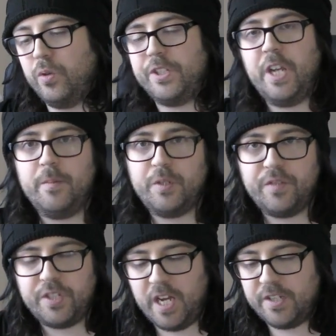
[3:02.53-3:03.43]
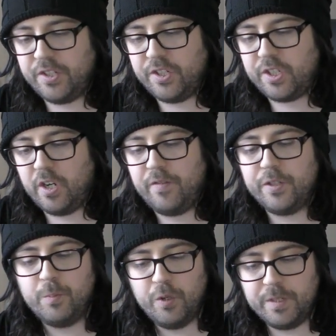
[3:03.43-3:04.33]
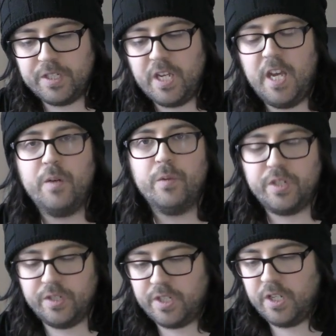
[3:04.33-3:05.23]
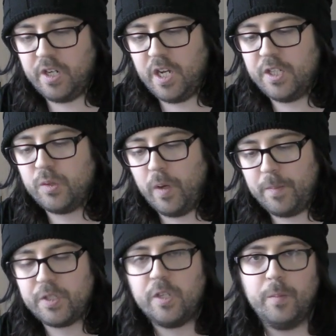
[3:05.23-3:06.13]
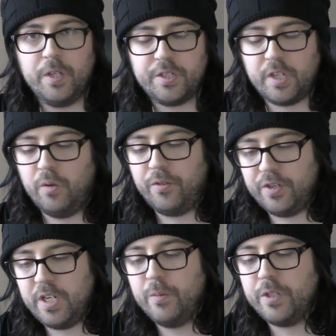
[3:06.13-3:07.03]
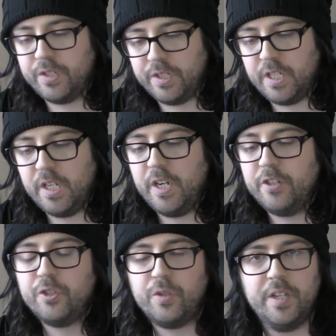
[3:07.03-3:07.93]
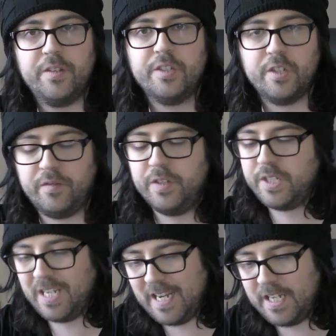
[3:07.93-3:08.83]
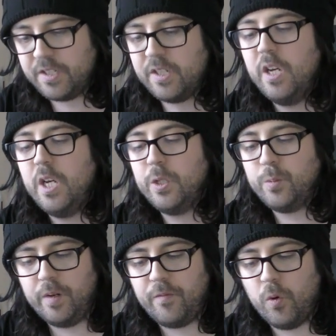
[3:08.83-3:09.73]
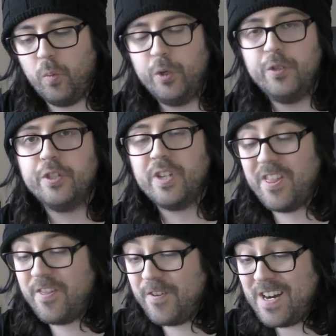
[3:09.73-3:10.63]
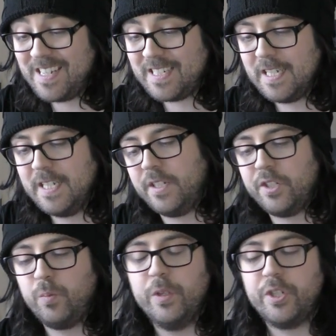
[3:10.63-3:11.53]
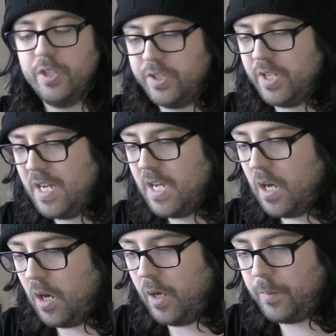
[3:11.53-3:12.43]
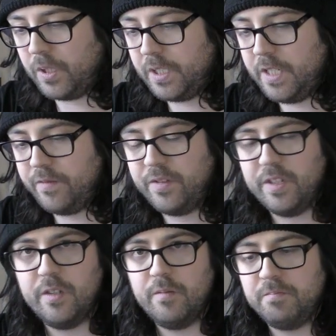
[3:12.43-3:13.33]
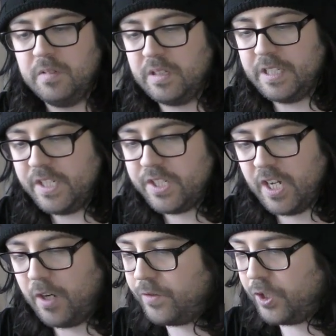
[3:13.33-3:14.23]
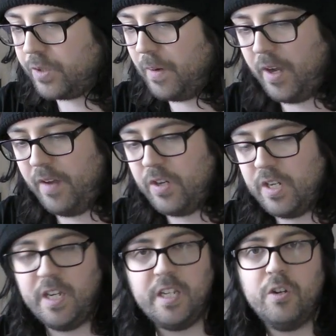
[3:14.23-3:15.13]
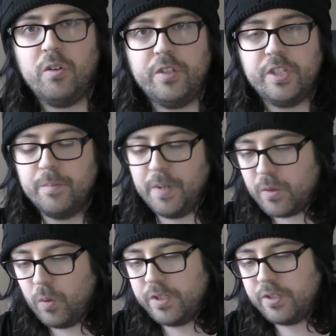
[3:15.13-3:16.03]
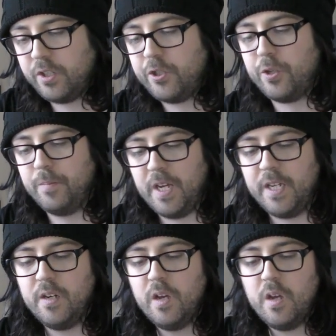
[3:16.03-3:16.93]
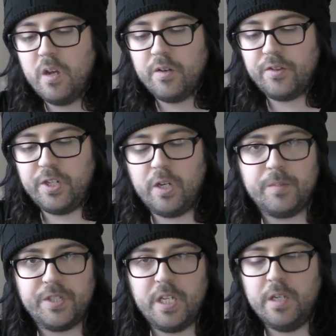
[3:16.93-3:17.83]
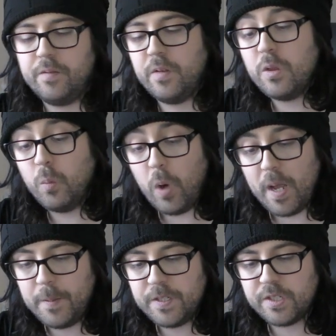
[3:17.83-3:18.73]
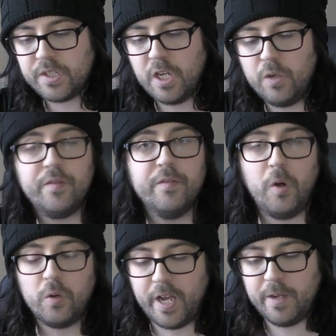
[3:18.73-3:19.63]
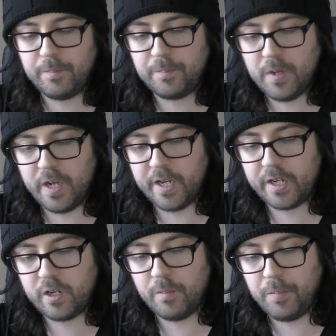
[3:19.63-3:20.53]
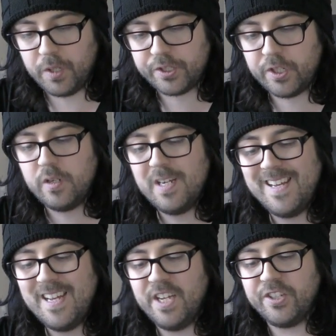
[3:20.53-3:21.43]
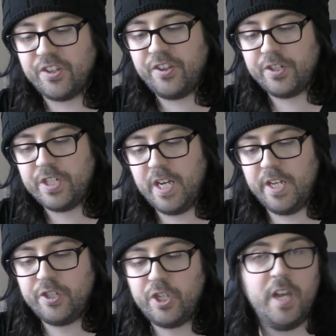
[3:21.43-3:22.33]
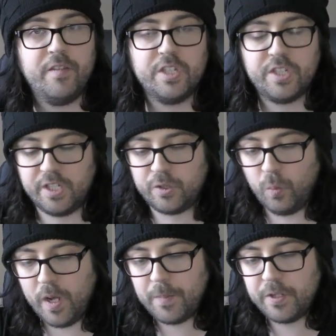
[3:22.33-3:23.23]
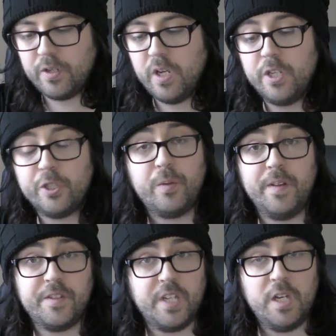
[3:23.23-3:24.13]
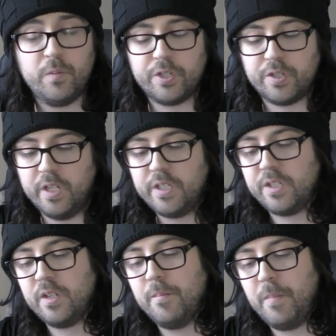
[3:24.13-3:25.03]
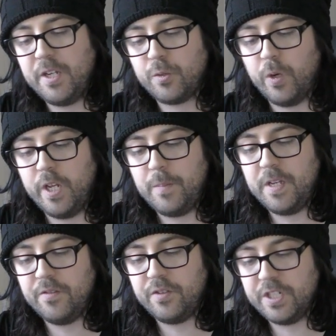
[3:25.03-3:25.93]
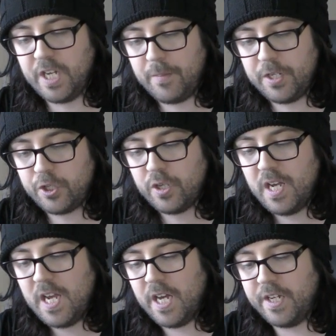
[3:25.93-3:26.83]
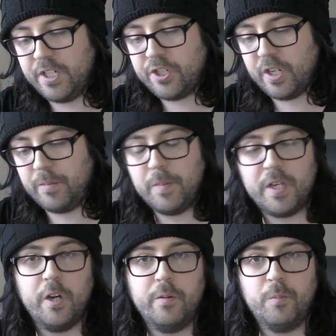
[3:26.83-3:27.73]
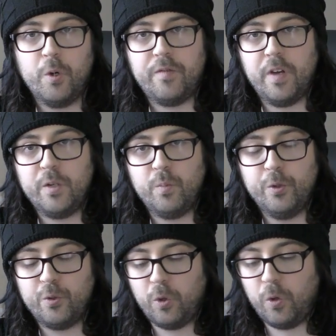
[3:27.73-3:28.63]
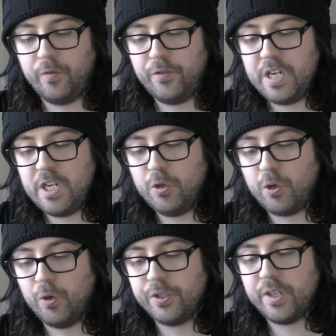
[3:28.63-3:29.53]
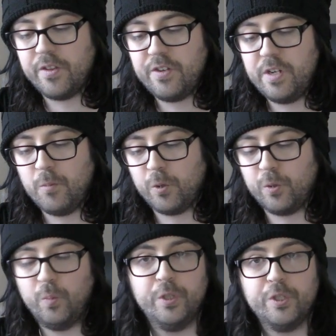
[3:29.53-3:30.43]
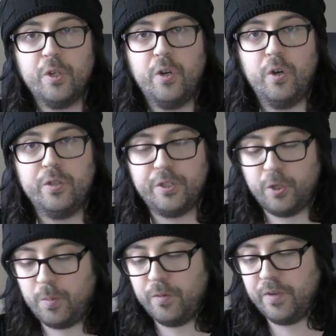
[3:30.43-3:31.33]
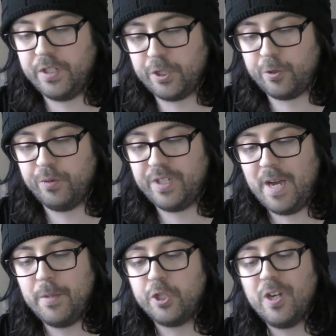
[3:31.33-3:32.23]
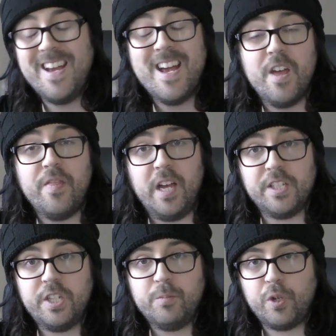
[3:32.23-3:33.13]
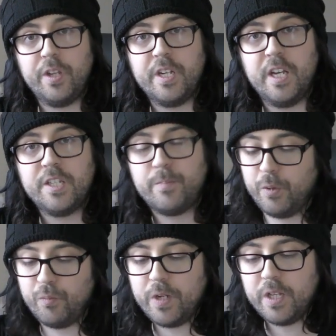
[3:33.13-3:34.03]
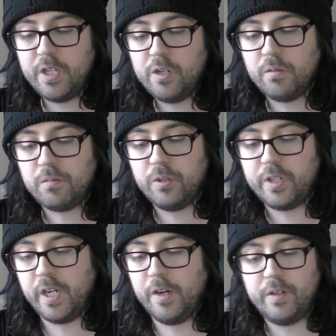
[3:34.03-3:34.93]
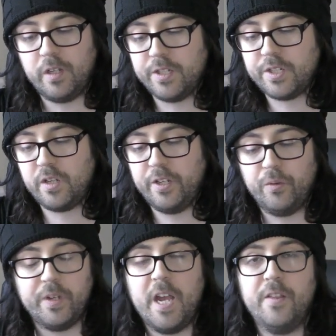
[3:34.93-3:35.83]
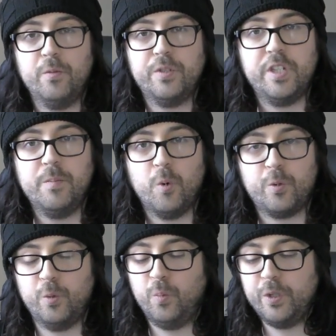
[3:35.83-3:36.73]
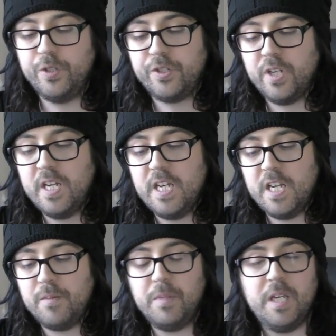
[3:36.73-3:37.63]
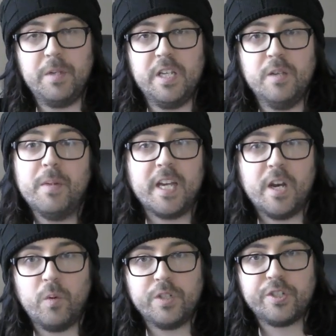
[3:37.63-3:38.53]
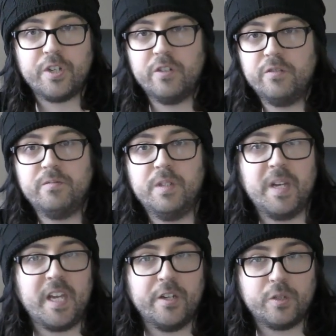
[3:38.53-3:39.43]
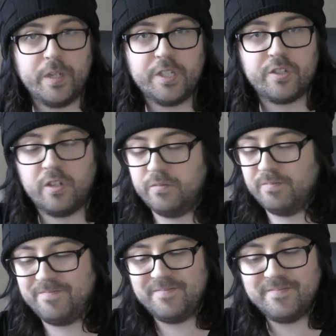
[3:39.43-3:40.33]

in terms of stats and stuff, it's movement 10, which deteriorates, weapon skill plus skill 3, which deteriorates, strength and toughness 8, 24 wounds, 3 attacks, which is, I believe, the least out of just about every knight here, or at least the big ones, leadership 9, 3 up save. The weapons itself, the Volkite Combustor, is a 30-inch heavy 6 weapon, strength 10, which is nice, minus 1 AP and 3 damage, and each time you make an unmodified wound roll of 3, you cause 3 mortal wounds on top of additional damage. That seems really nice, but really you're looking at realistically only getting those 3 mortal wounds. Maybe you might get it once a turn, you might get it twice a turn.